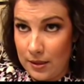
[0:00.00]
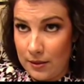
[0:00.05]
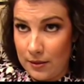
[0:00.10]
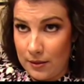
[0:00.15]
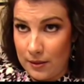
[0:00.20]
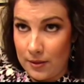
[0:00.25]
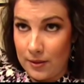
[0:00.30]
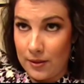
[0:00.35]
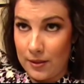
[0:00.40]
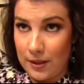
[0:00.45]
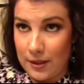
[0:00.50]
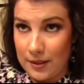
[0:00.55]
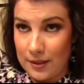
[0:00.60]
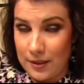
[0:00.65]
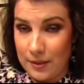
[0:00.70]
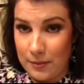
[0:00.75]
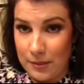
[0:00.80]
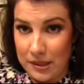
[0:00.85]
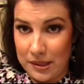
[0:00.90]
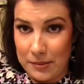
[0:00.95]

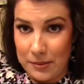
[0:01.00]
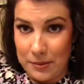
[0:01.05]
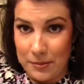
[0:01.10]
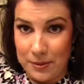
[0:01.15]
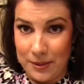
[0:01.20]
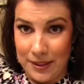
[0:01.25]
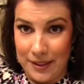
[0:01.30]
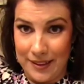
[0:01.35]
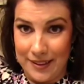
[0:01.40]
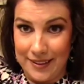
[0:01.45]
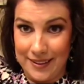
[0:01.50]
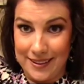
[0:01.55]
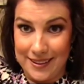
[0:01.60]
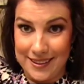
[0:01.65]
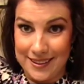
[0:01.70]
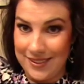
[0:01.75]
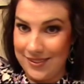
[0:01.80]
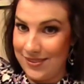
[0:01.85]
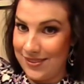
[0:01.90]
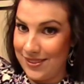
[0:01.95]
Crisscrossing bobby
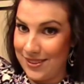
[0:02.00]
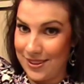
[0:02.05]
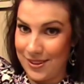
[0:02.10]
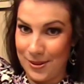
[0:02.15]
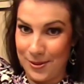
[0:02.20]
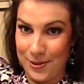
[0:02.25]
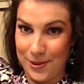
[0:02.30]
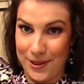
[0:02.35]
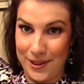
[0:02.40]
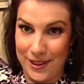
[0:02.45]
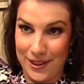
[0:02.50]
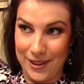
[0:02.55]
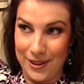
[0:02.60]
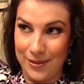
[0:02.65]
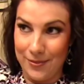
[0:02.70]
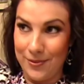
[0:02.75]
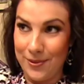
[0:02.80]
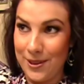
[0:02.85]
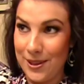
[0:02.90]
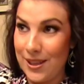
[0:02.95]
pins, it's the way to
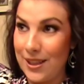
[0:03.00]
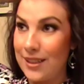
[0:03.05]
go.